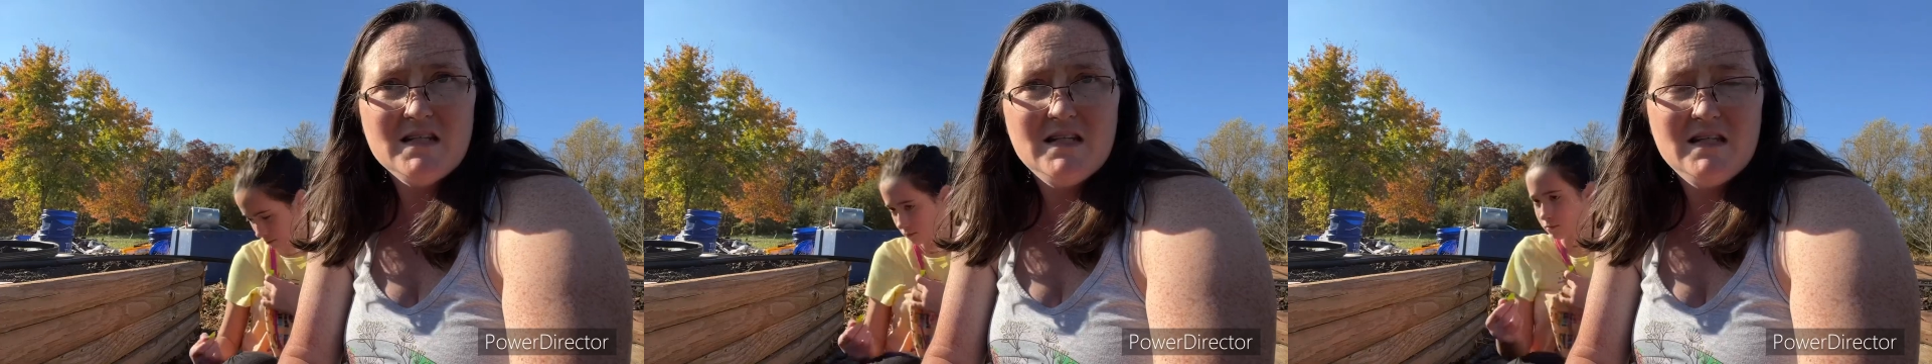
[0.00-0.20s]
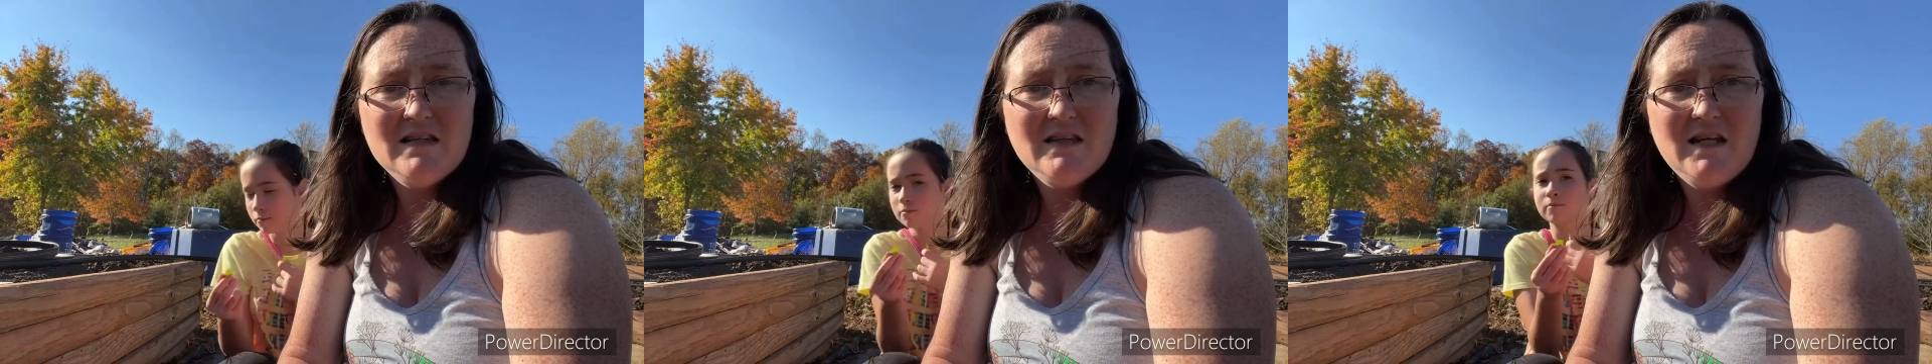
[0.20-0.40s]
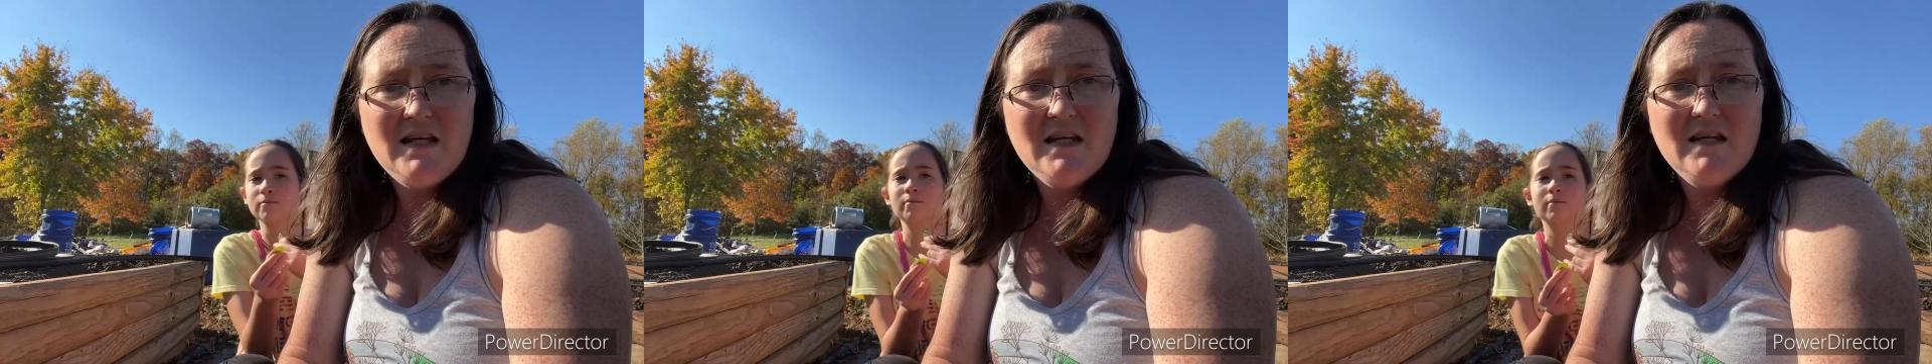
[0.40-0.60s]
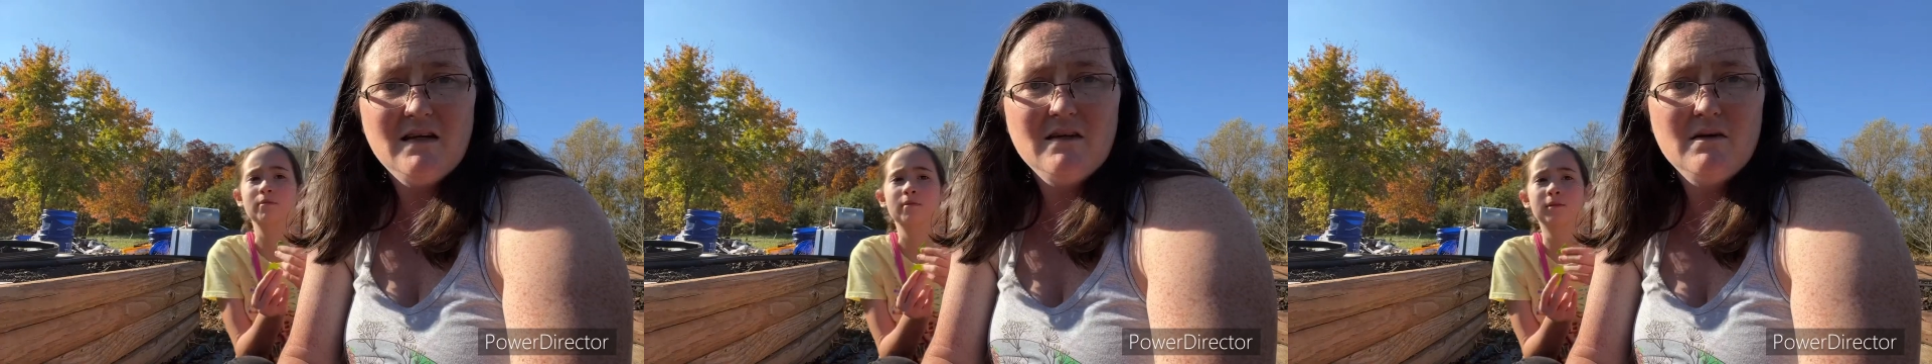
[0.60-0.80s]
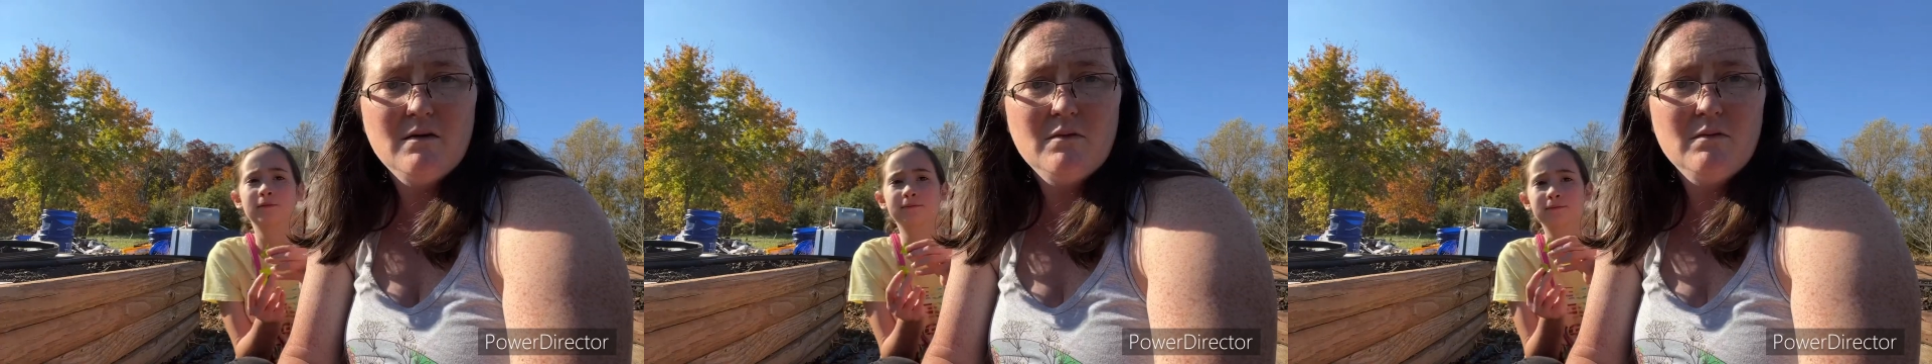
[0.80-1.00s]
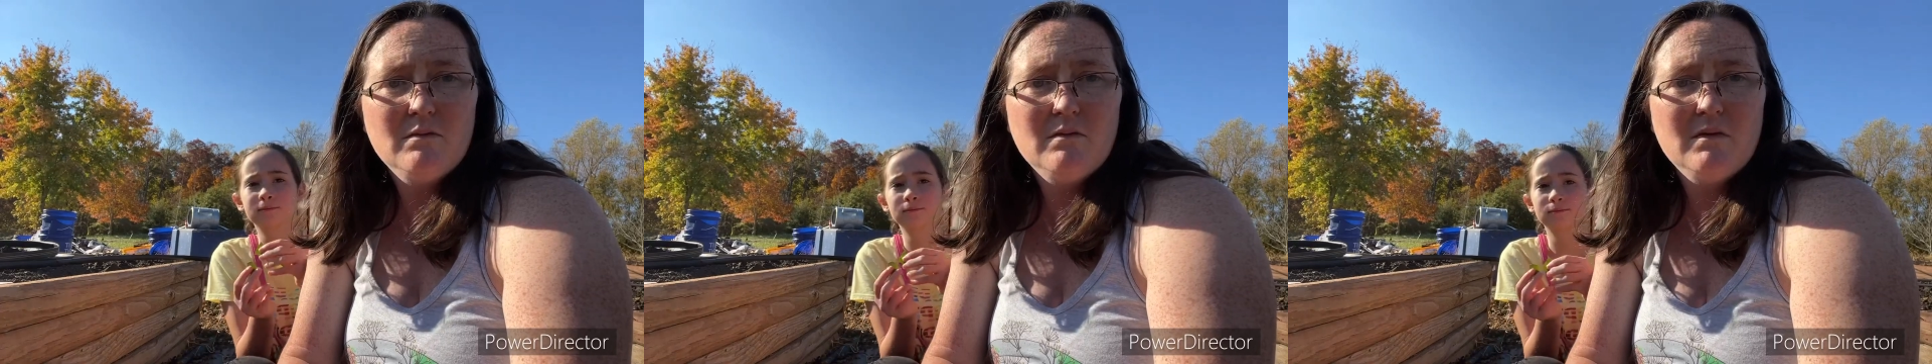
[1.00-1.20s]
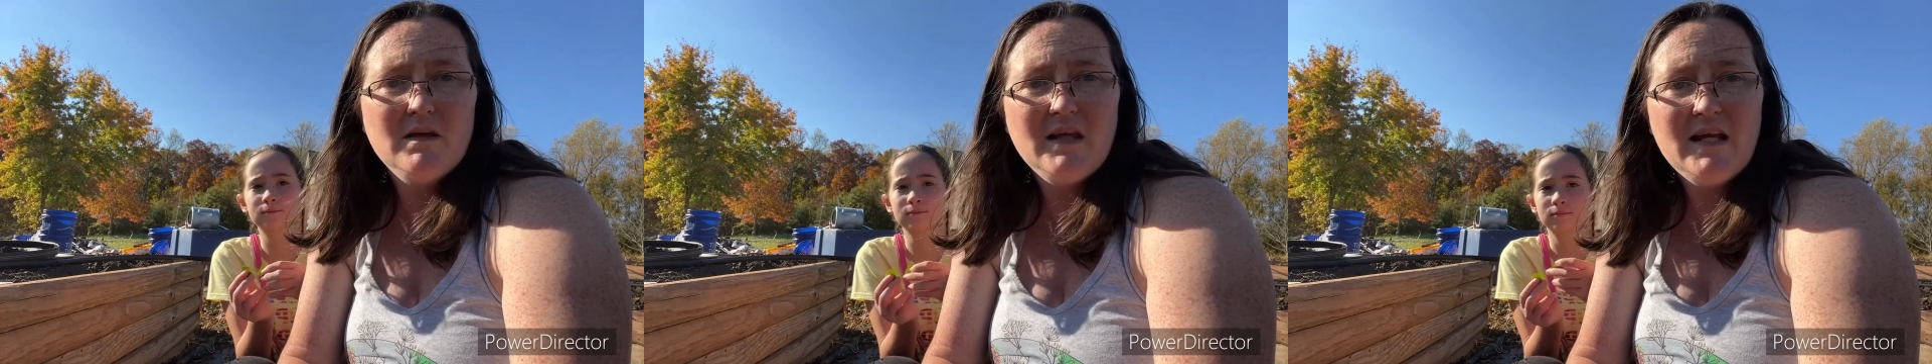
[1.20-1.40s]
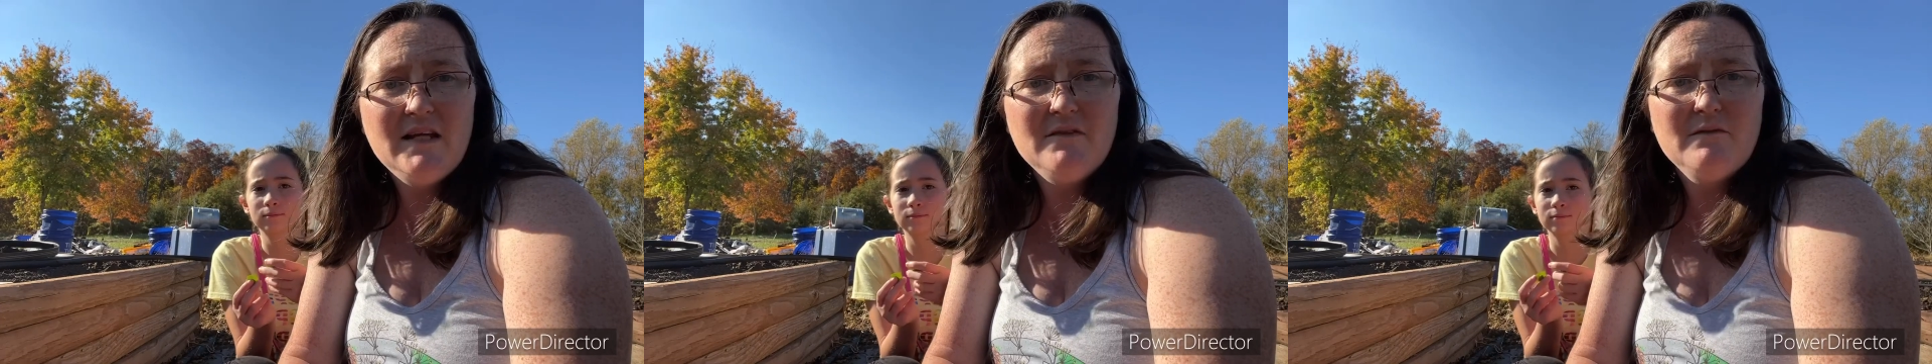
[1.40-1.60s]
in the
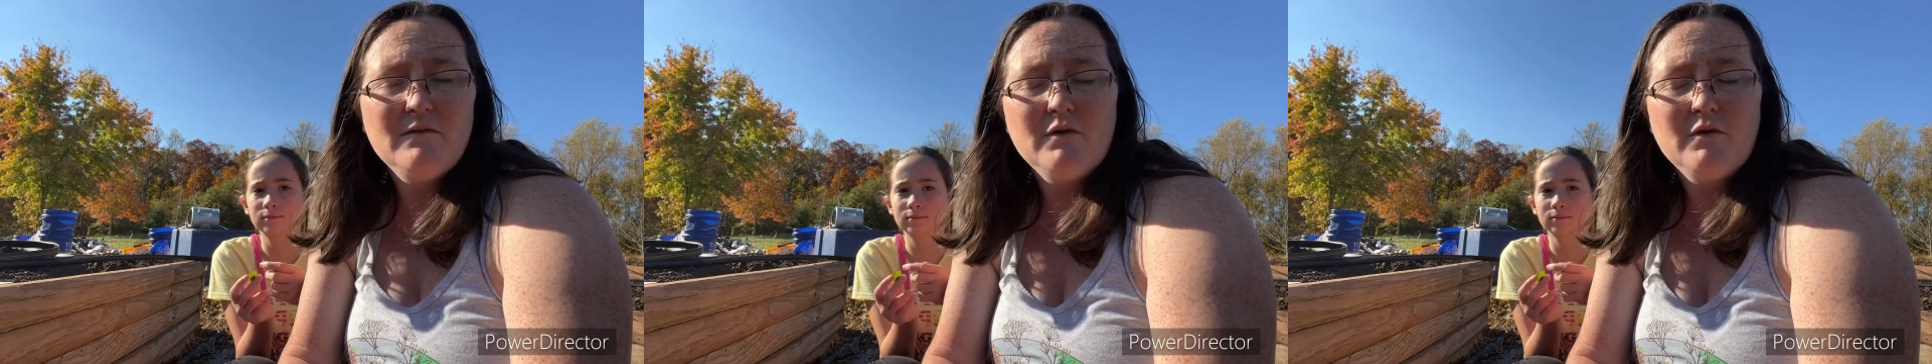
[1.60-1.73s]
late,